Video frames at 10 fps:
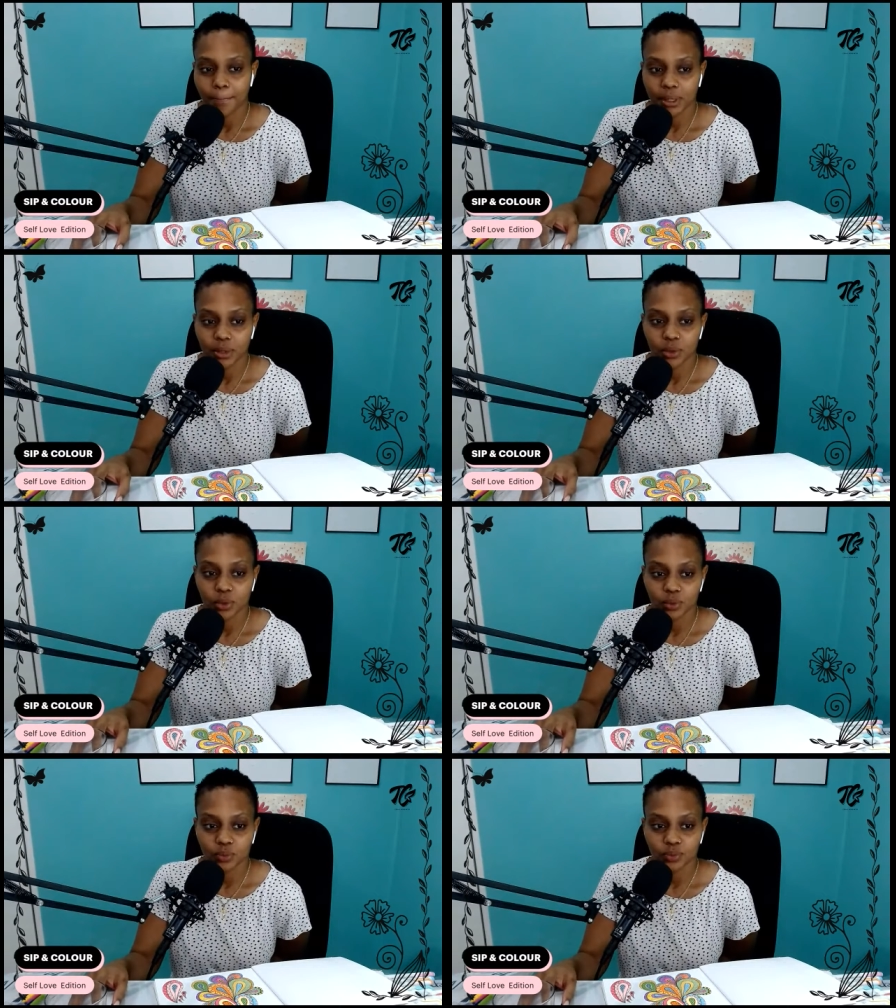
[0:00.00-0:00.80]

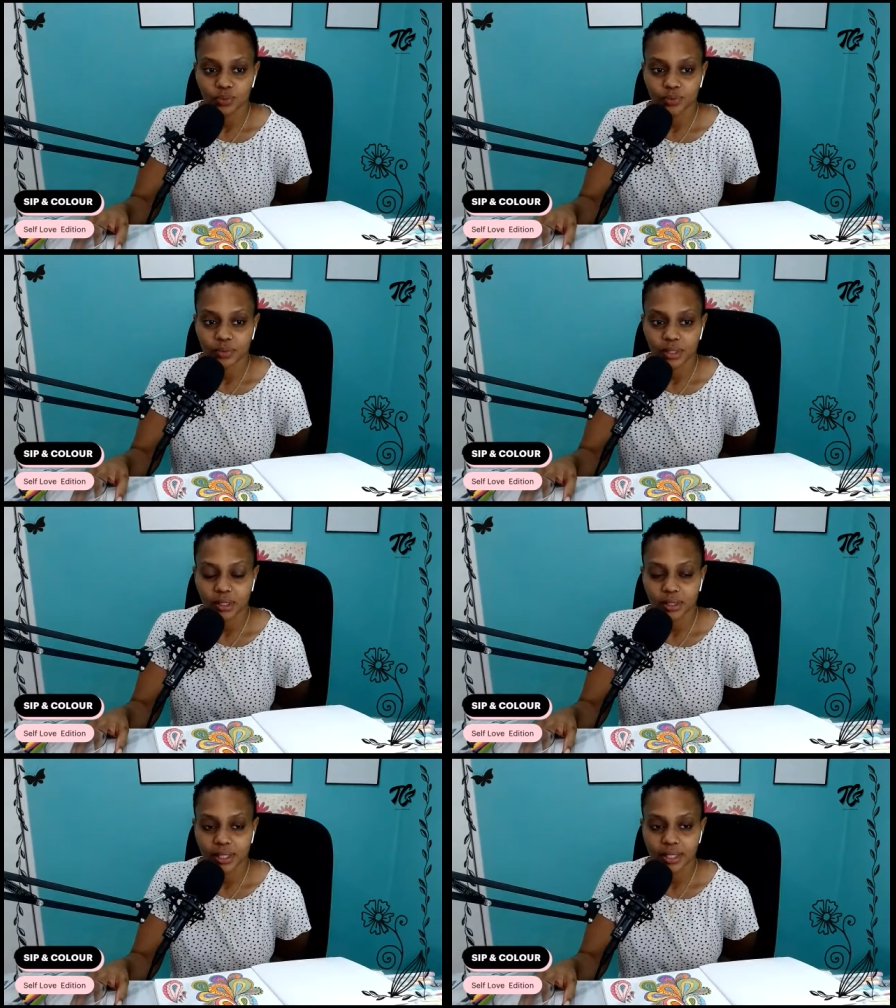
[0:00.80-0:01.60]
Blue.
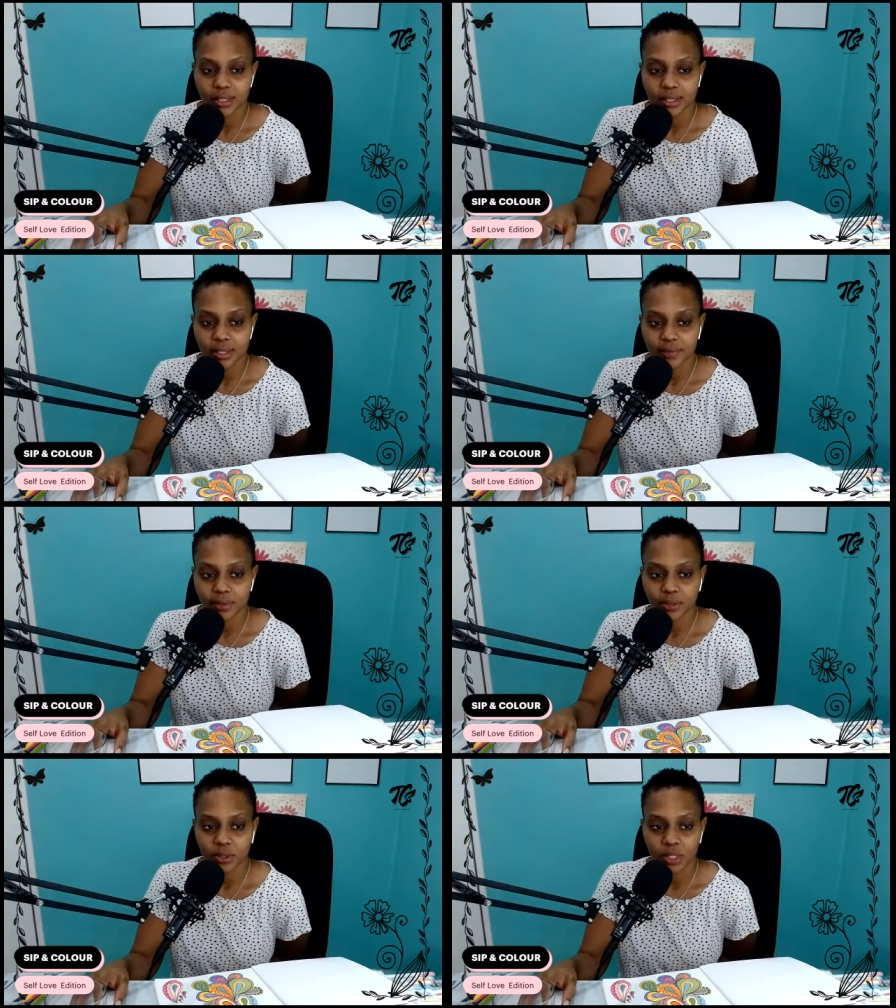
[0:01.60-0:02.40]
All right,
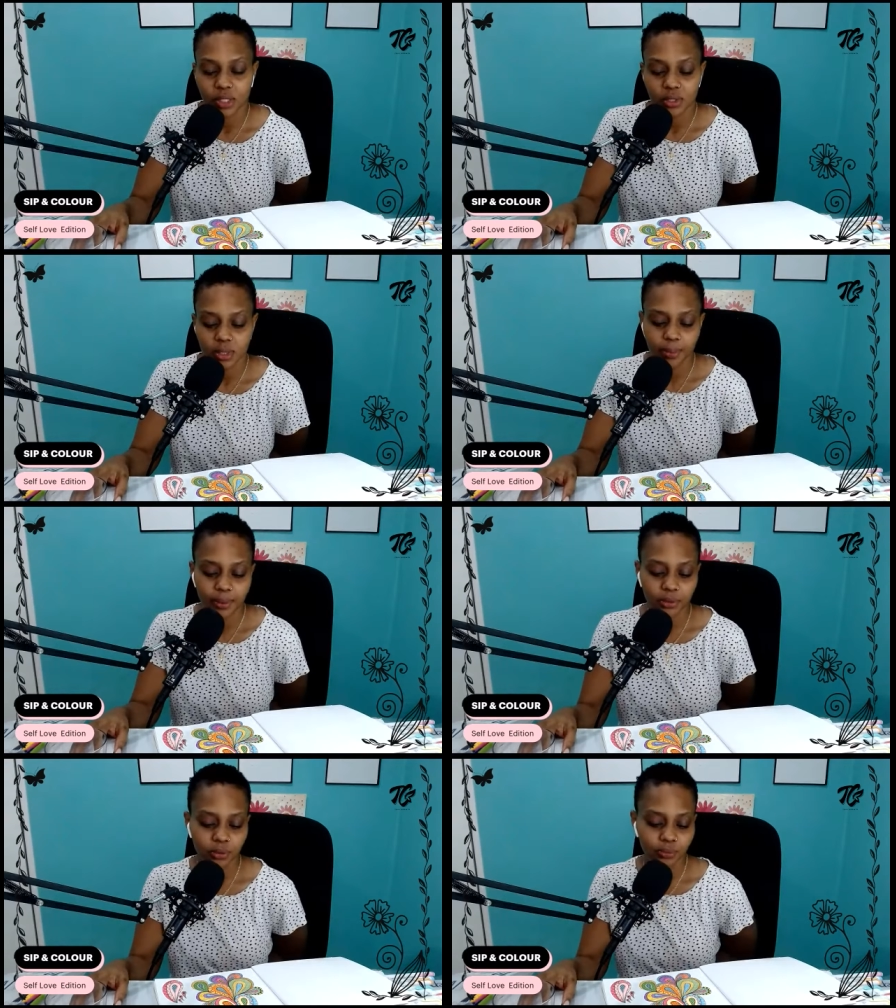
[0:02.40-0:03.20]
Sebi, we're gonna use
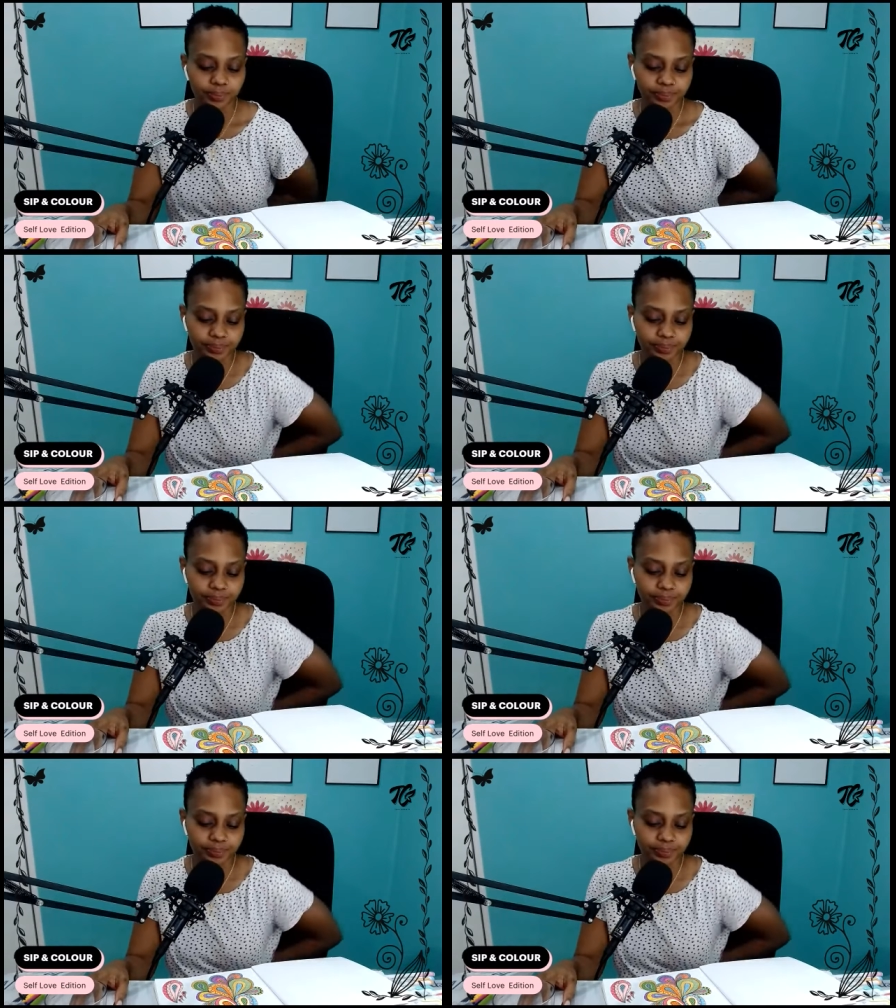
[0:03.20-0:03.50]
blue.